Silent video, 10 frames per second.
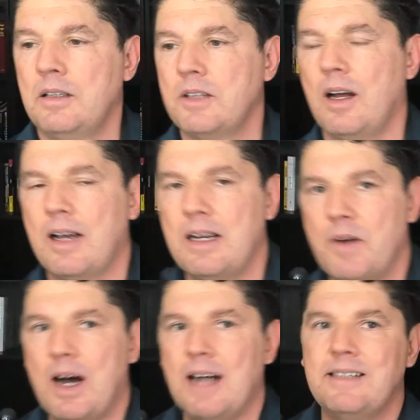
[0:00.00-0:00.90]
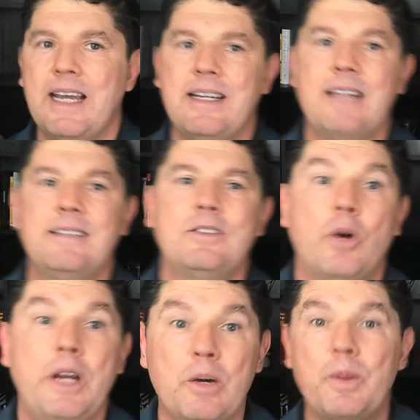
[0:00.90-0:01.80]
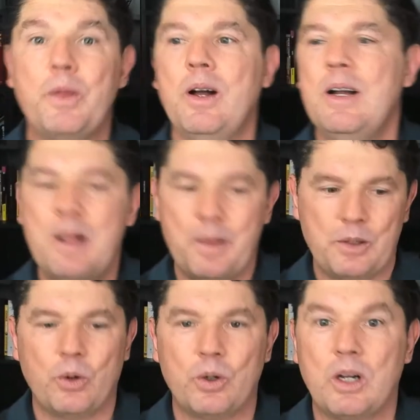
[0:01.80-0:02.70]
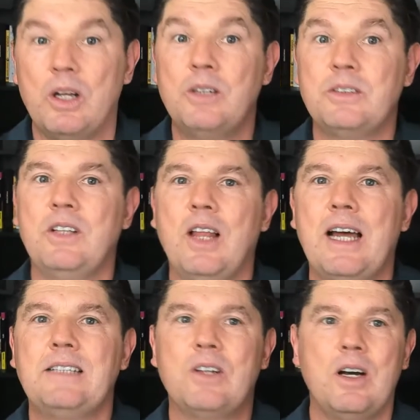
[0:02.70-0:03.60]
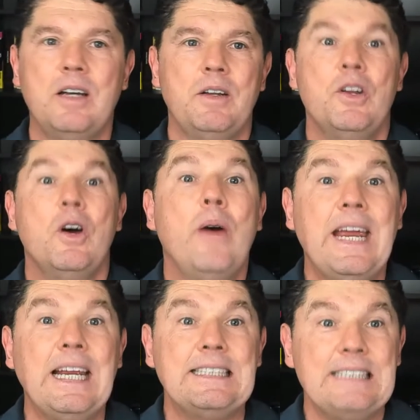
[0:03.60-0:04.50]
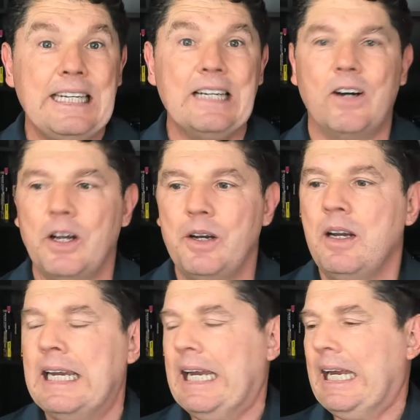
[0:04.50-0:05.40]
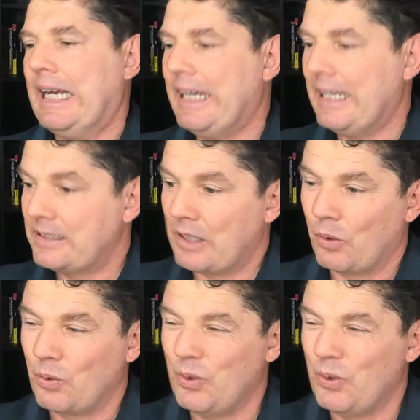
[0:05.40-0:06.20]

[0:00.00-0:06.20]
it's a, kind of a hot day day. So here with the, the door closed and the lights on and no AC on, it gets